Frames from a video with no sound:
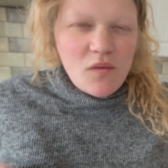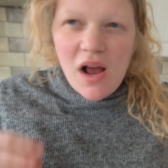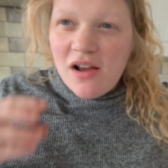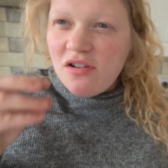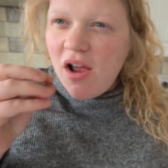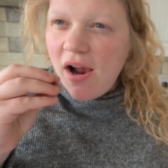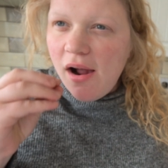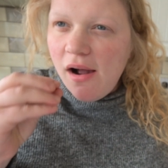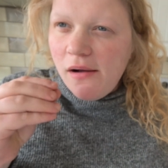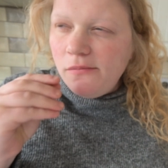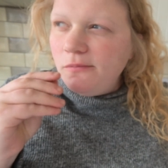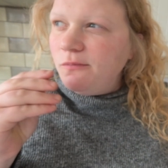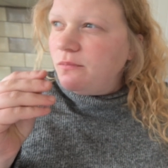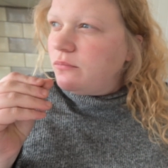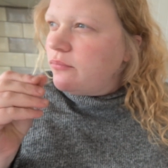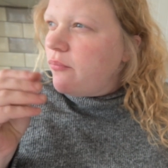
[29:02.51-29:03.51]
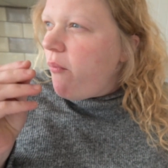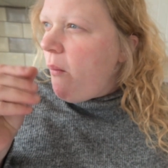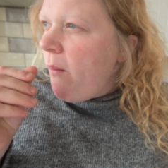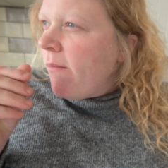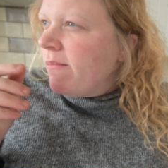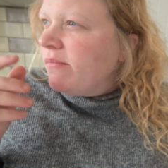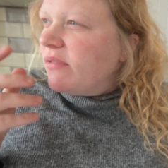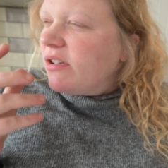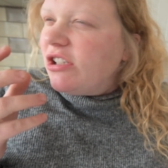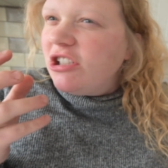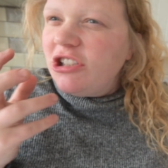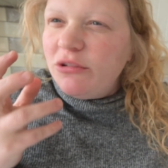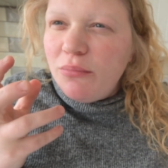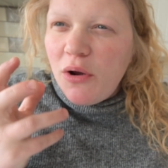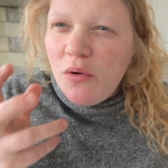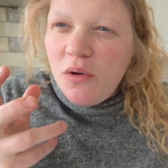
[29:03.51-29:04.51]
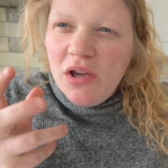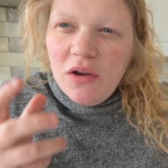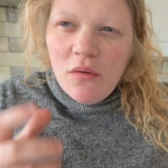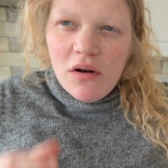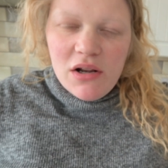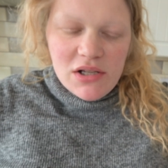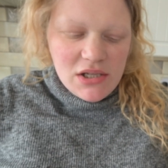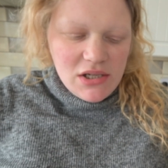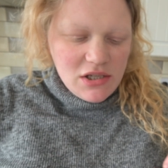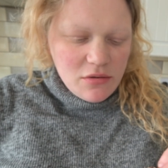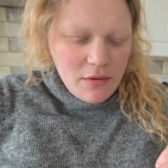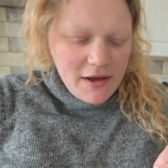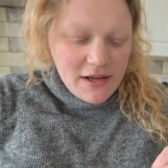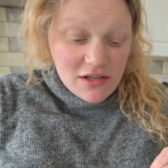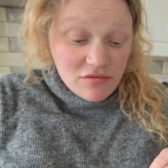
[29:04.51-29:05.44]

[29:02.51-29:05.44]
has like a smoky quality to it.